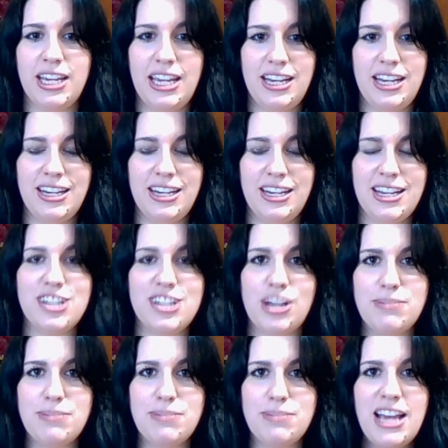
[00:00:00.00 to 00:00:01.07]
in
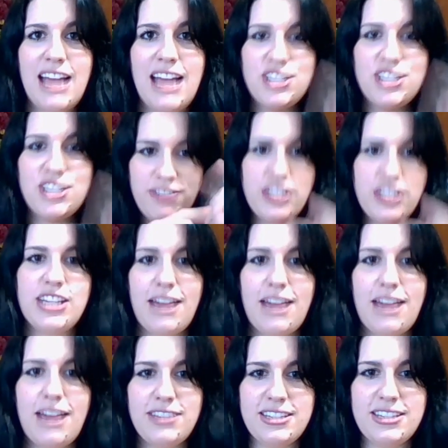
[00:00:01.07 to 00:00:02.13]
Egypt, and so if I just
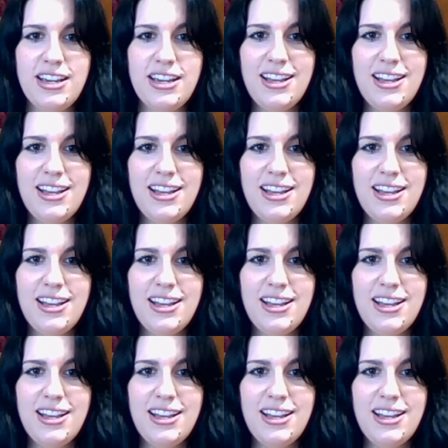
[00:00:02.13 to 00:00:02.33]
have this